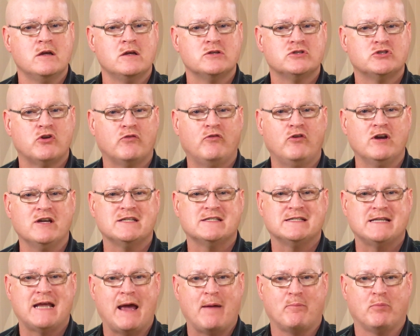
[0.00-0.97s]
So for
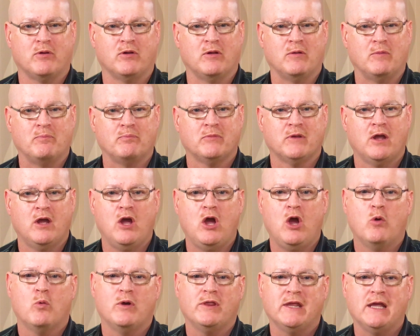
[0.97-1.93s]
example,
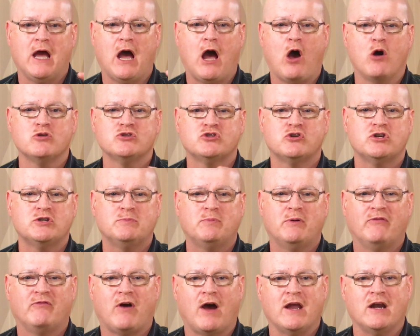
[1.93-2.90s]
when the outsourced
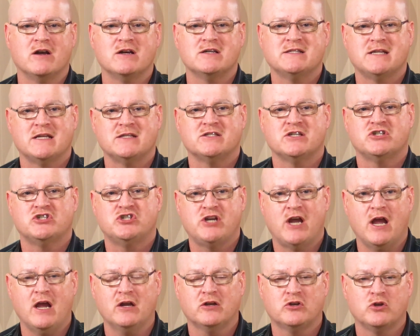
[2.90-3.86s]
provider sends a
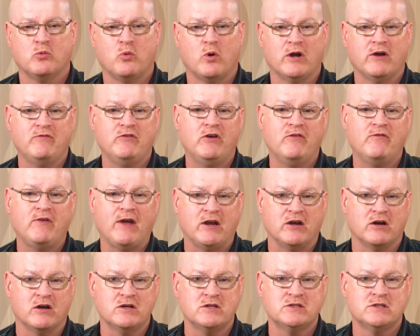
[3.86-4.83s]
check to one of your
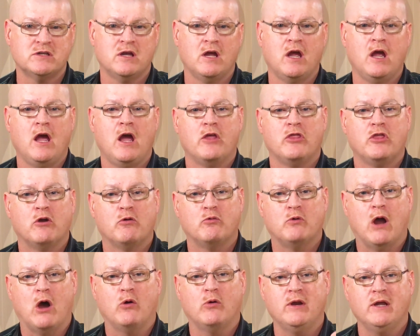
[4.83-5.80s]
vendors, the
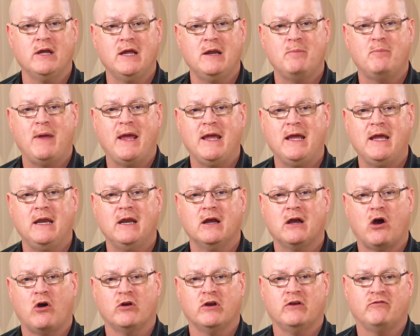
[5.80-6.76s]
routing and banking
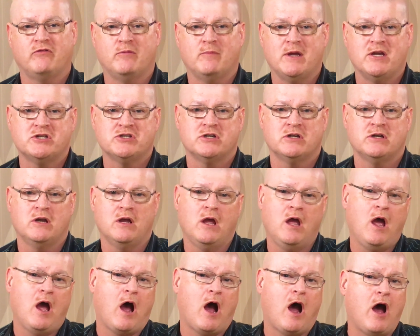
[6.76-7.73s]
account information
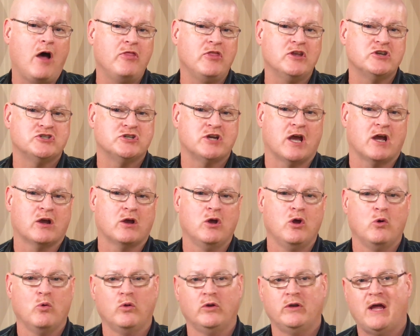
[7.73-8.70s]
on the check
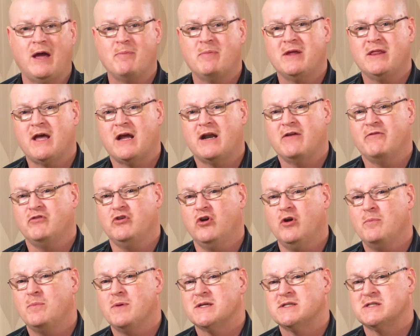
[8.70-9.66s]
will not be that of
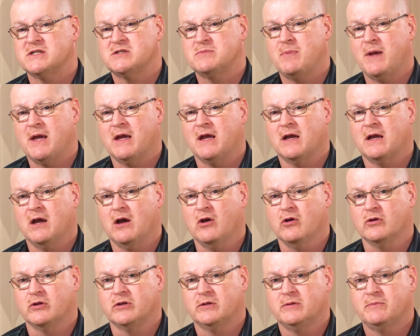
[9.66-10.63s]
your business bank
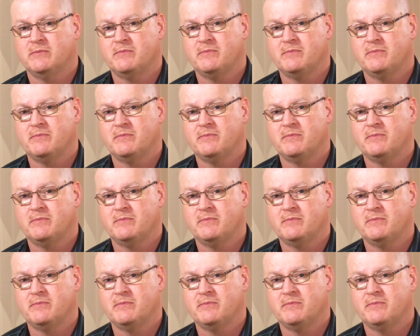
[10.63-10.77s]
account.